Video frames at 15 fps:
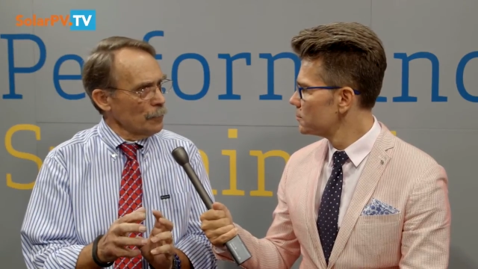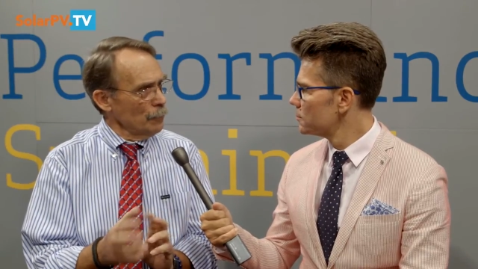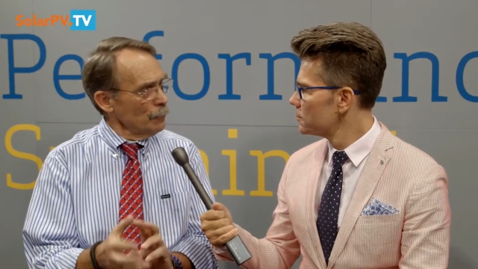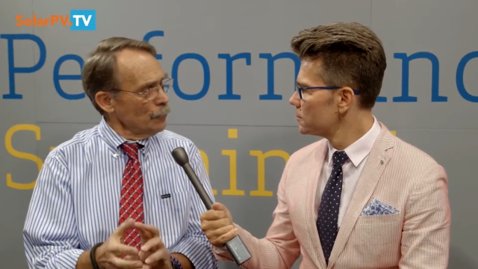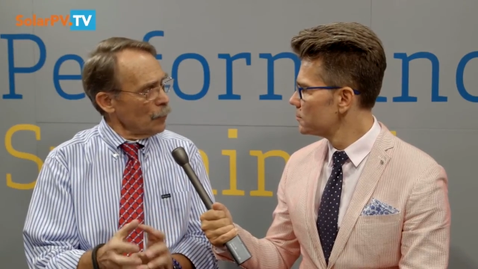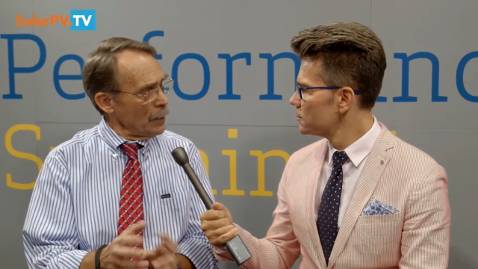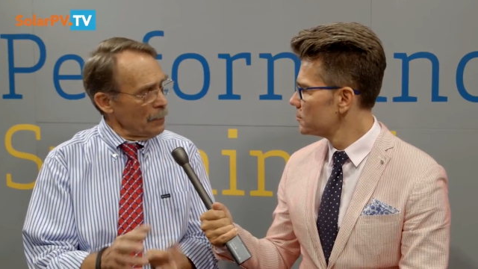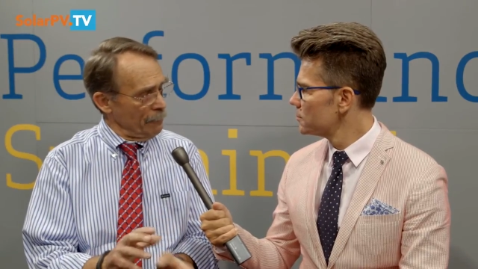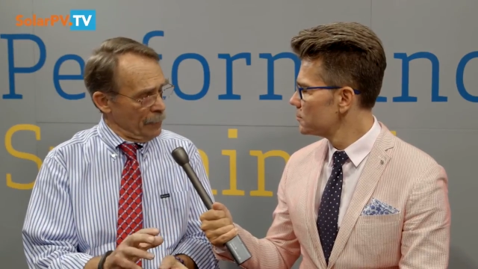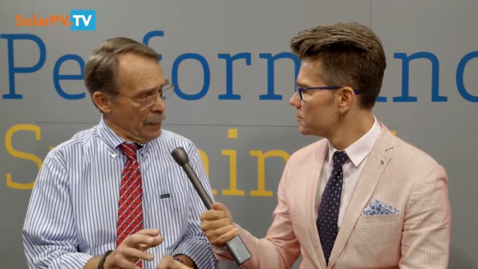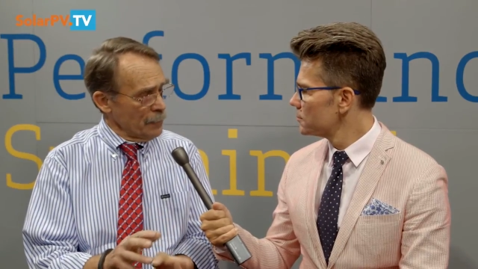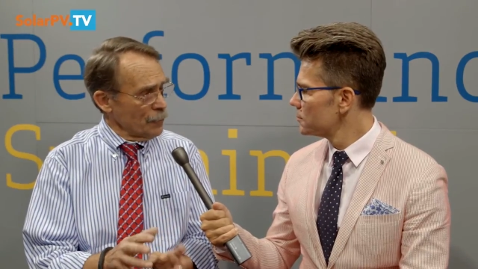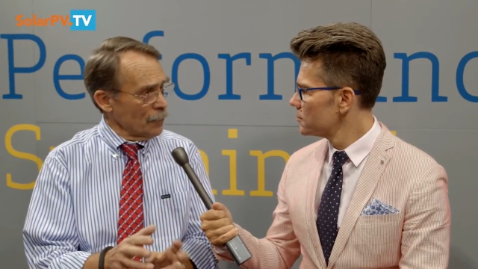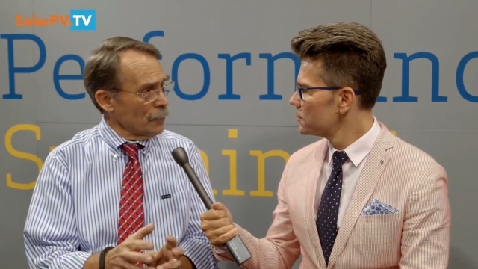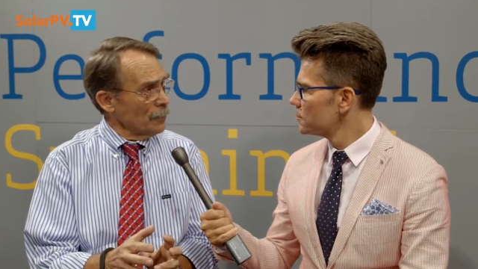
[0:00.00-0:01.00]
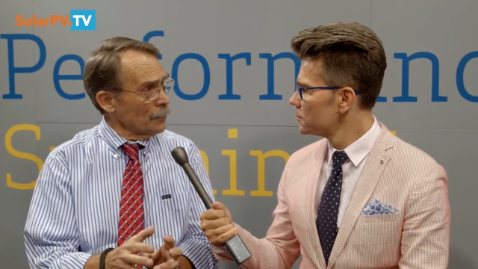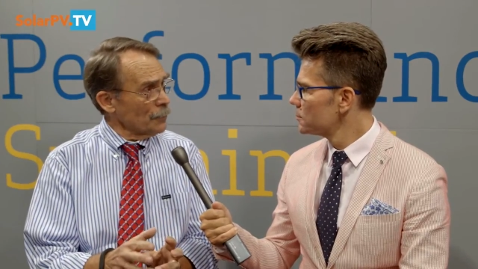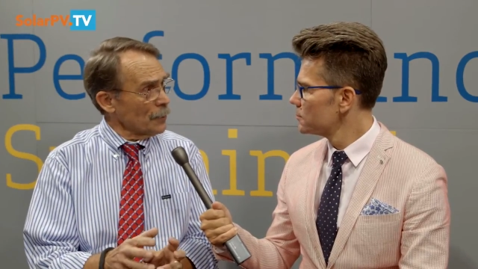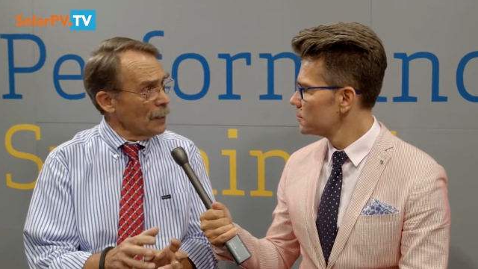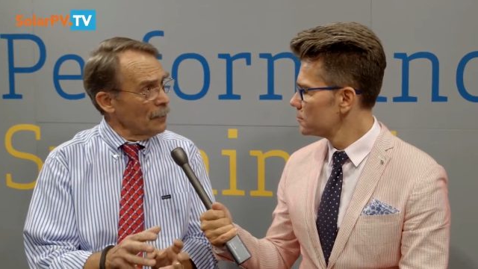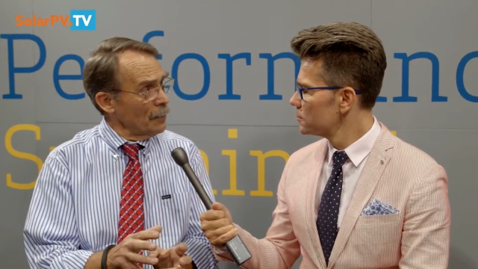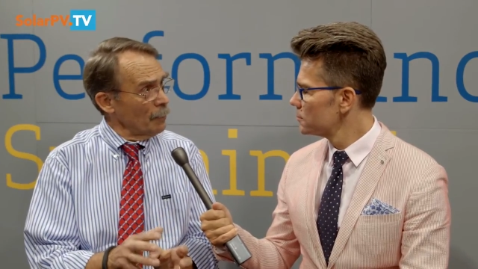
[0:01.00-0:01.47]
Speaker 1: two joint ventures
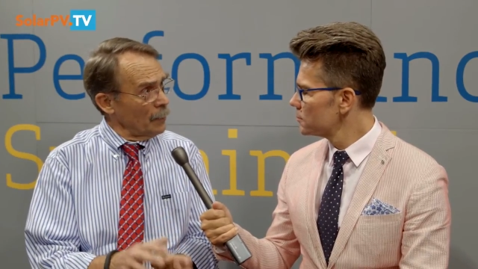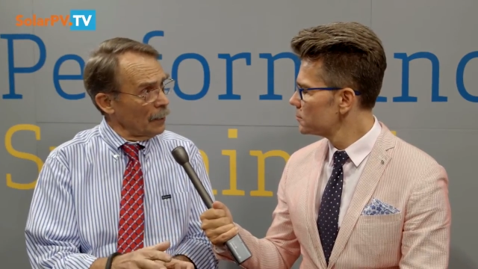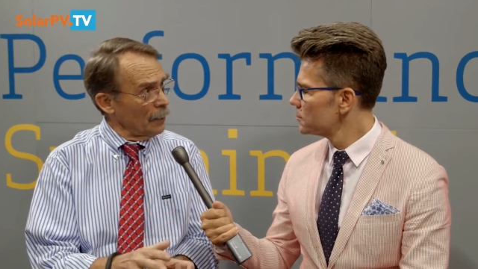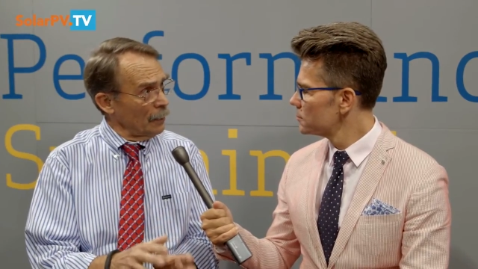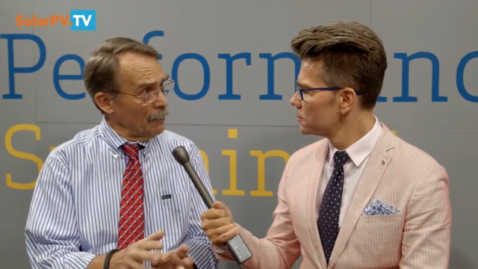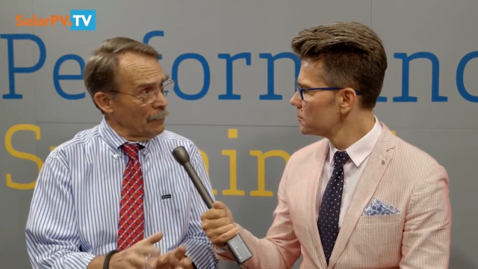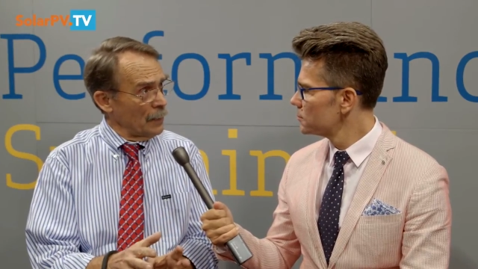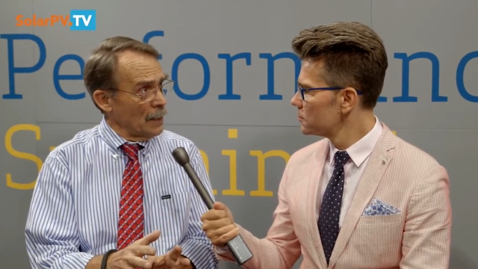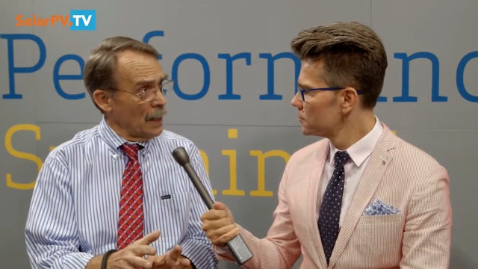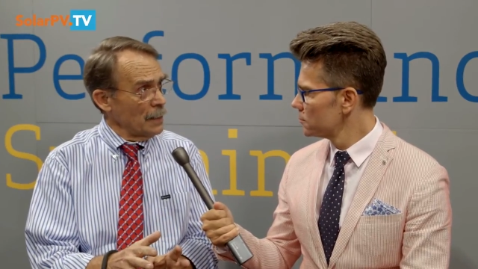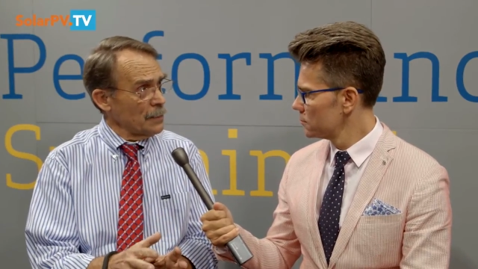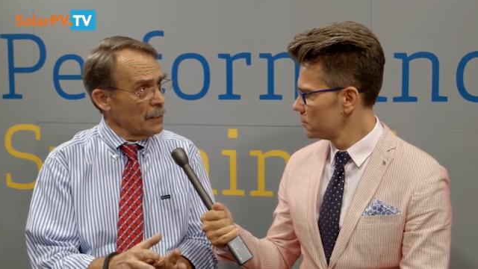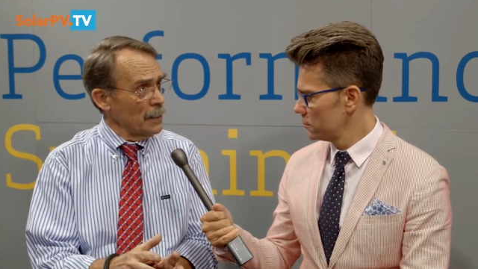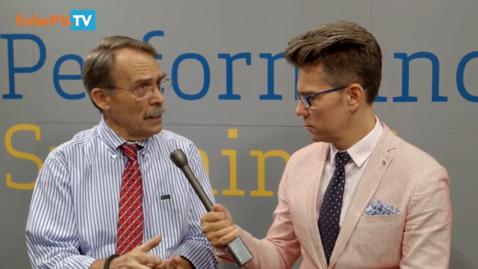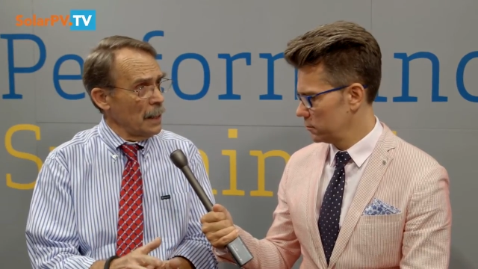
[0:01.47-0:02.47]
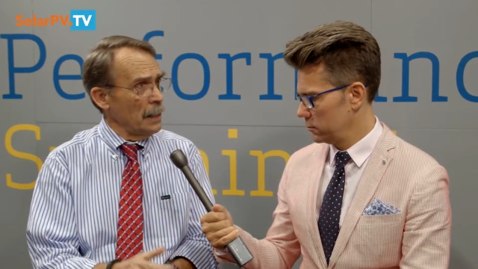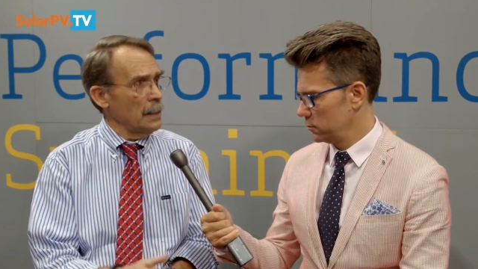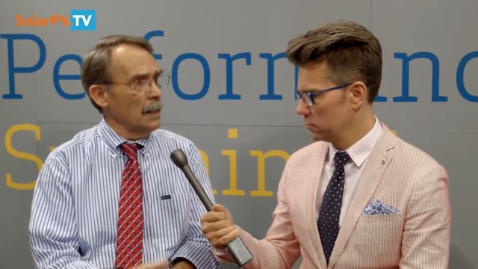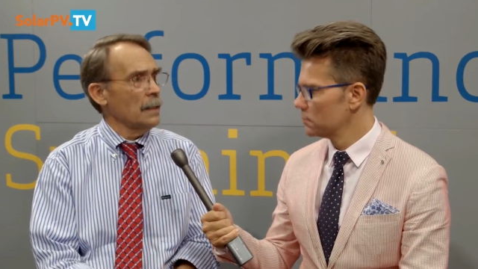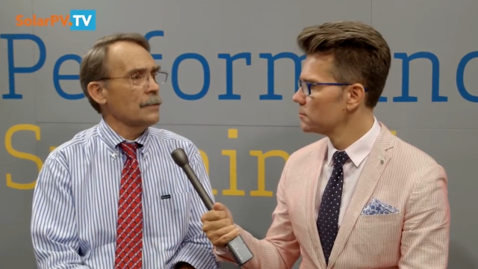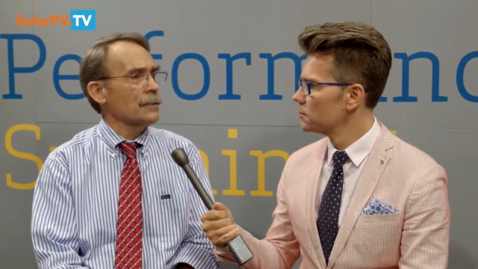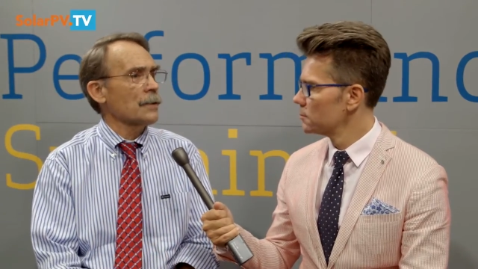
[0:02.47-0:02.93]
in the middle of the
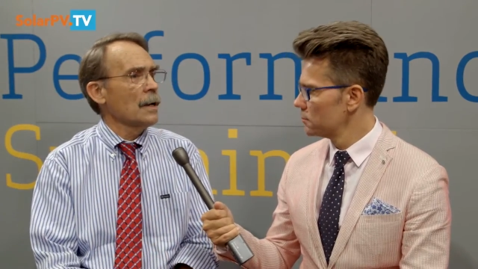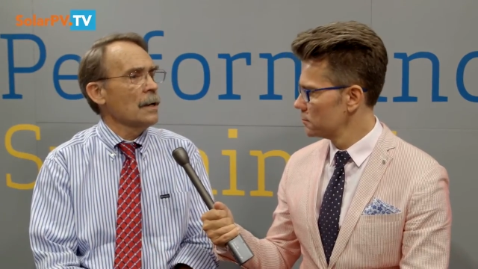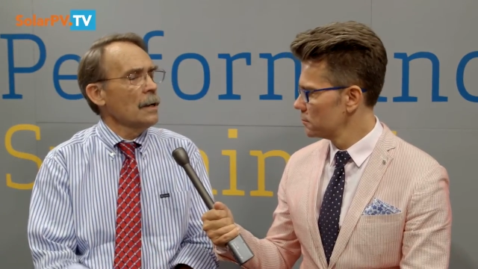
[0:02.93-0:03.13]
1980s.